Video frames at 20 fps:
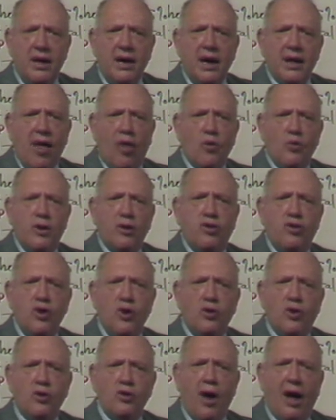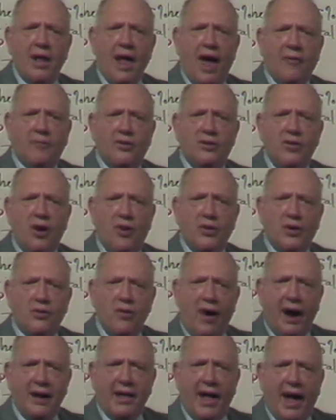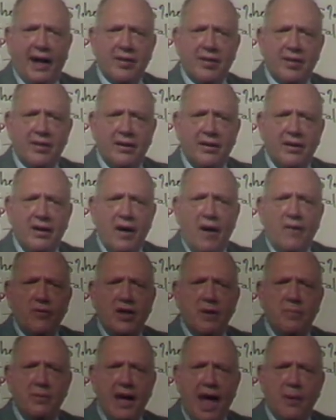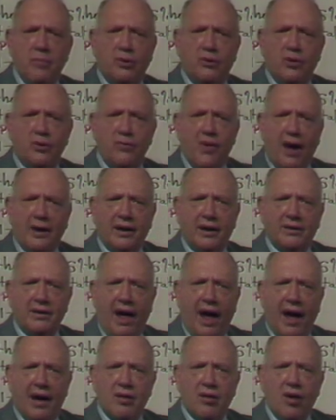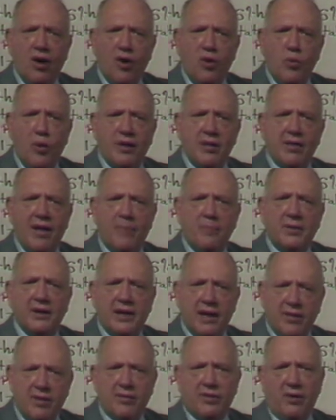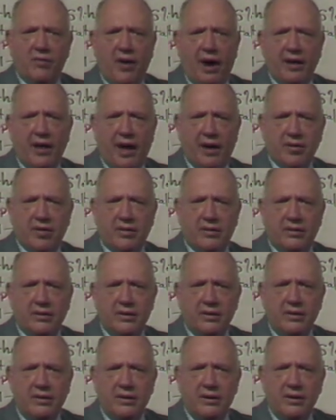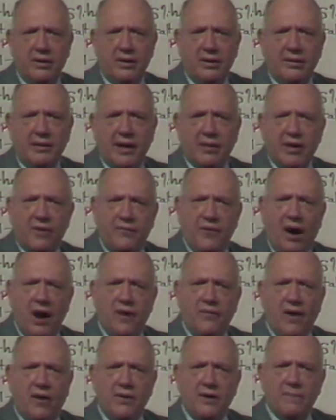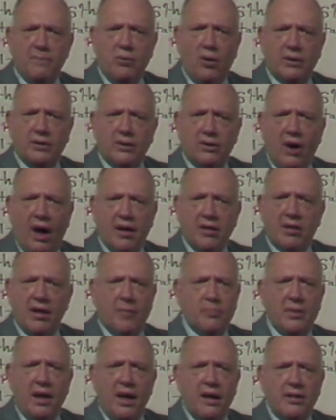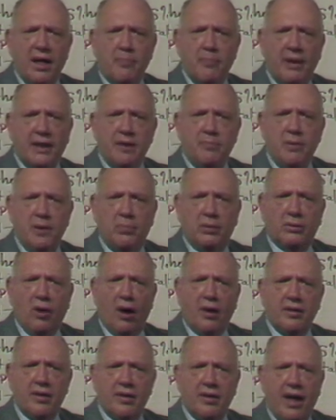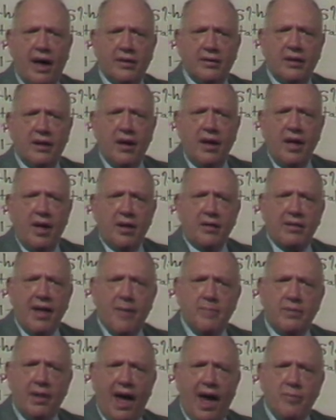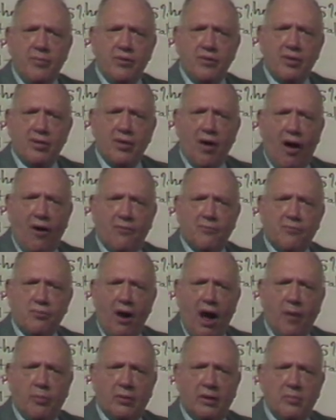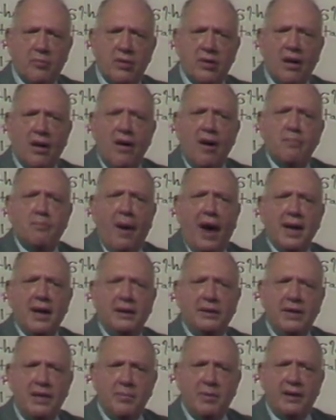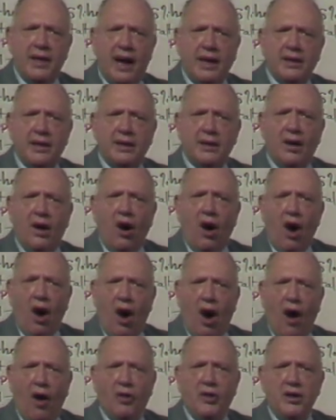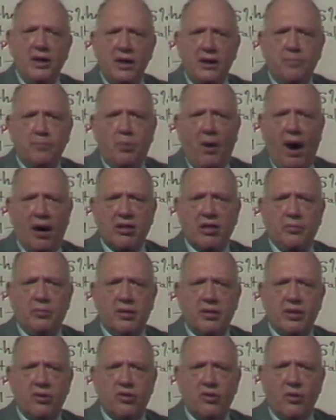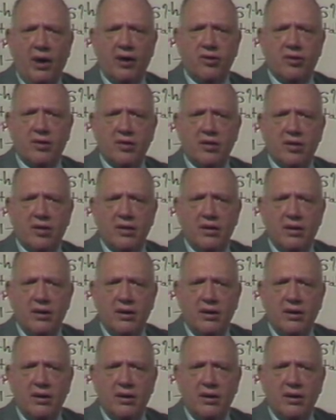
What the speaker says: In other words, you do not have to know the right answer to be able to recognize when something isn't the right answer. That's a very, very important concept that many people don't understand. Sometimes you solve problems by eliminating all the impossible situations.